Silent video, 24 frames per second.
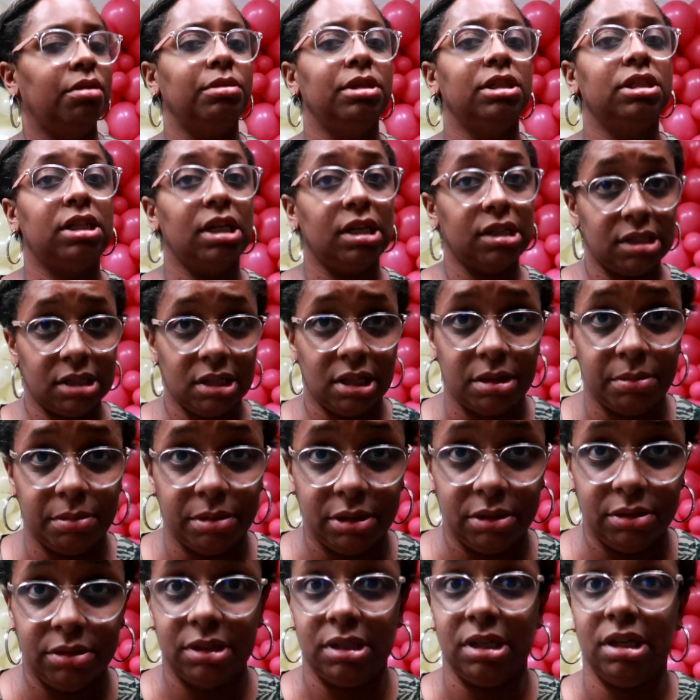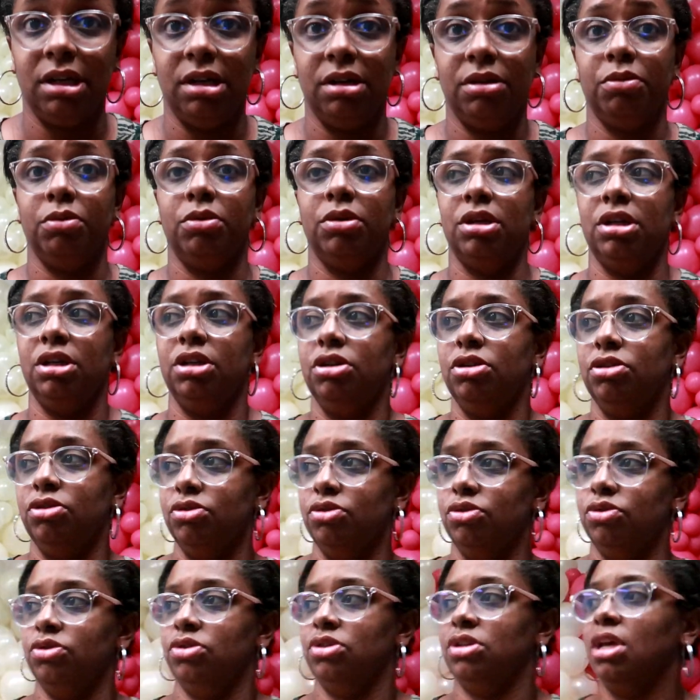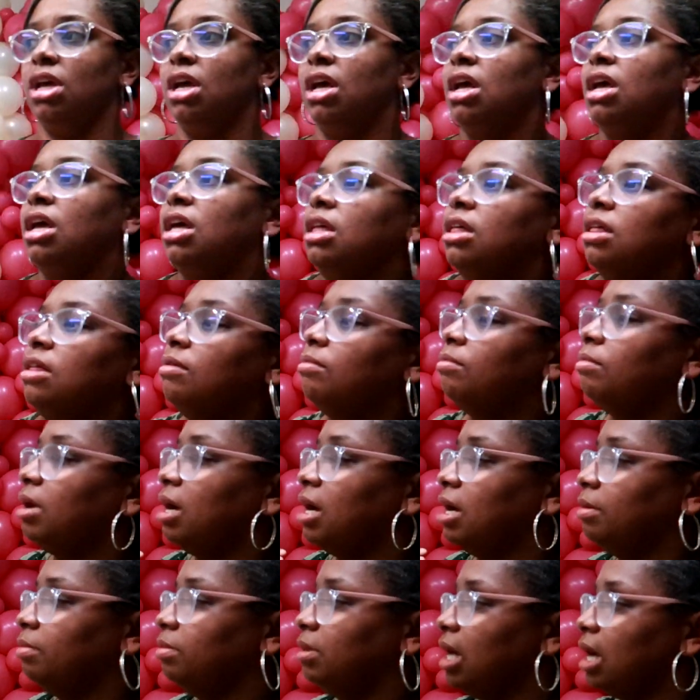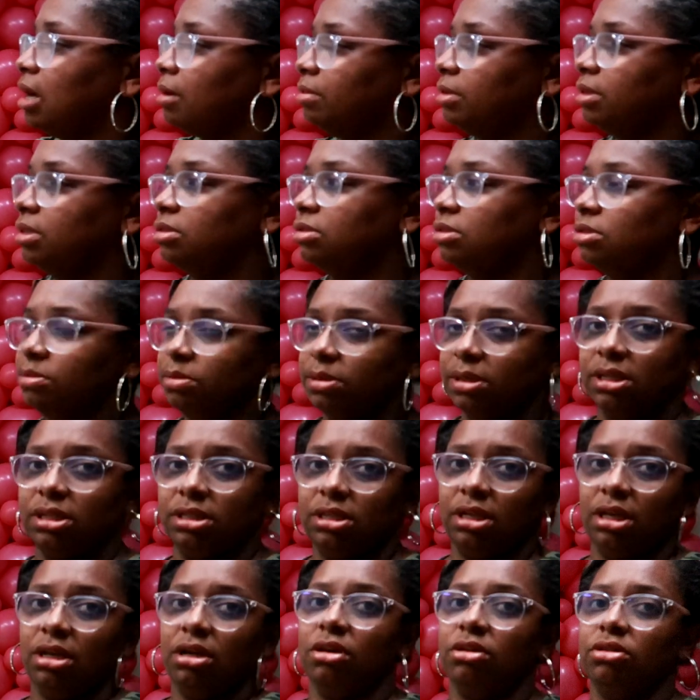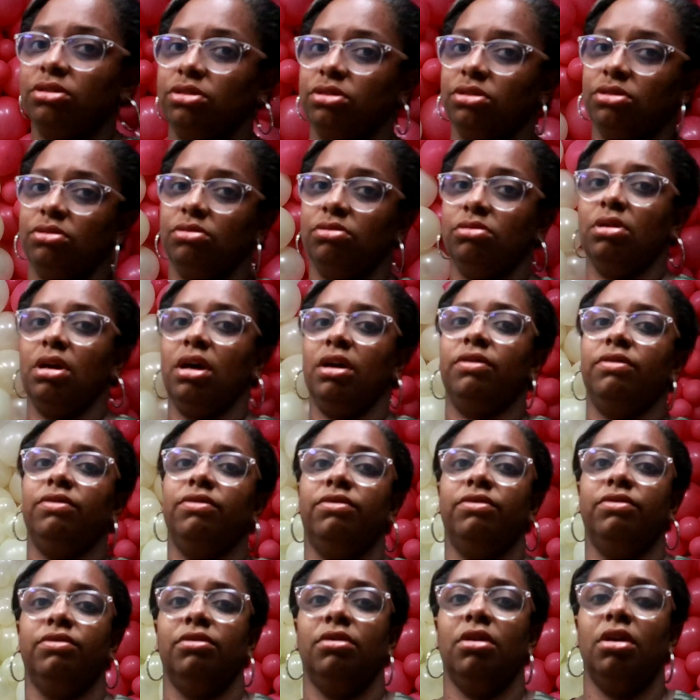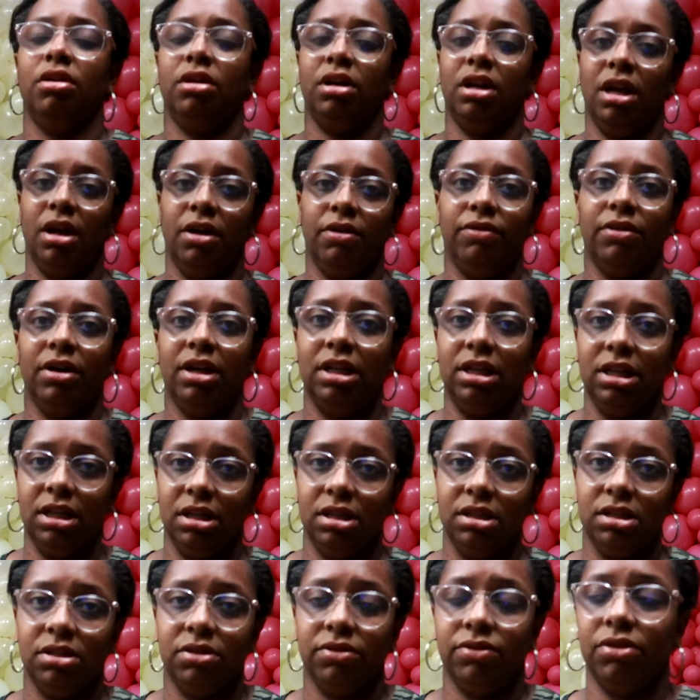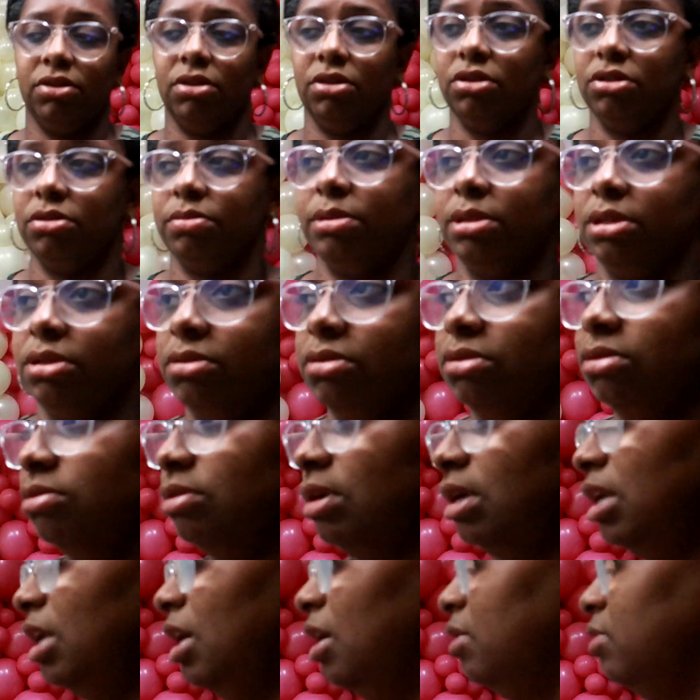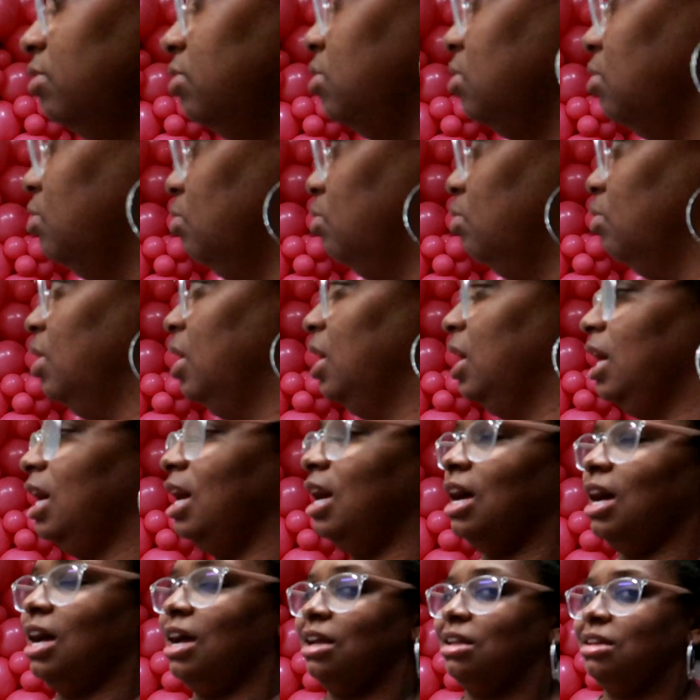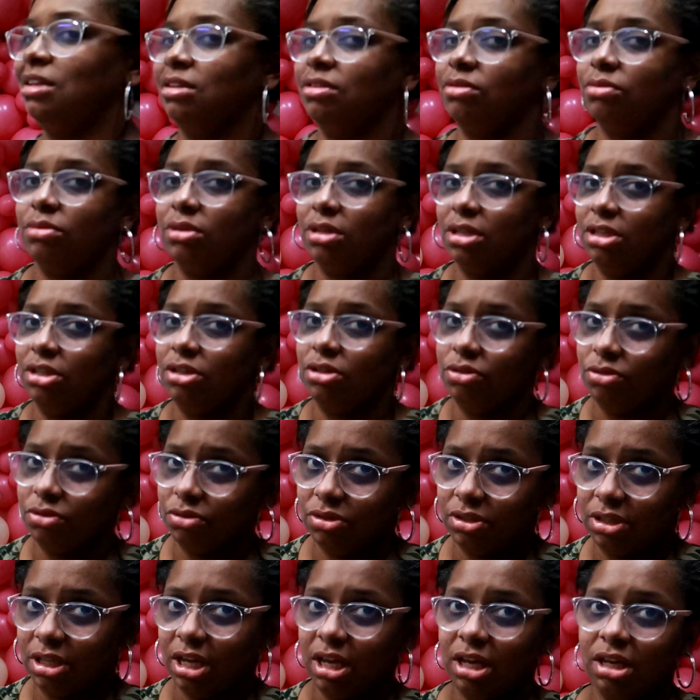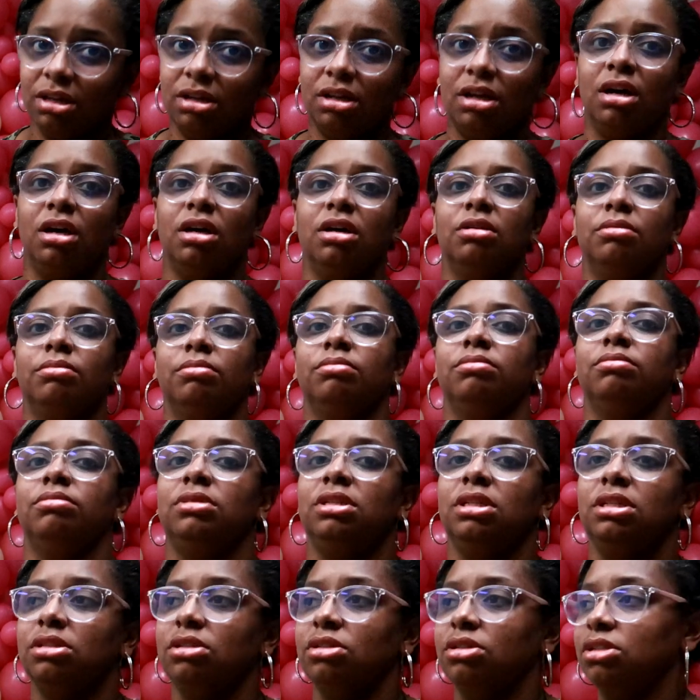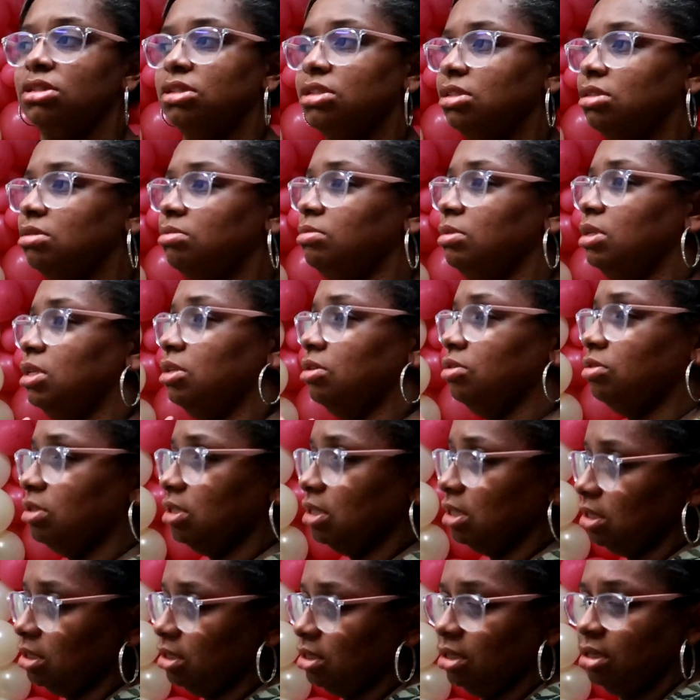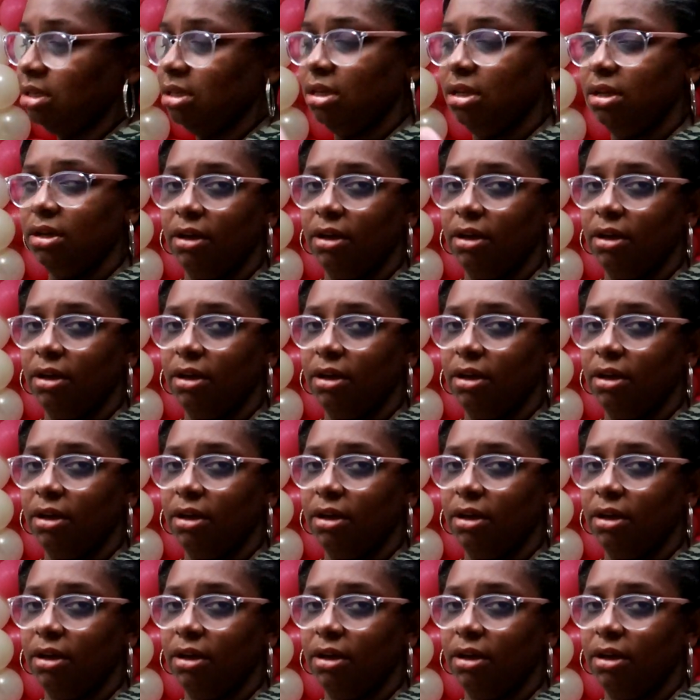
it takes a lot of balloons and I didn't want to use my black balloons because I also already have ideas for those balloons right now, so I didn't want to use that. These are just me using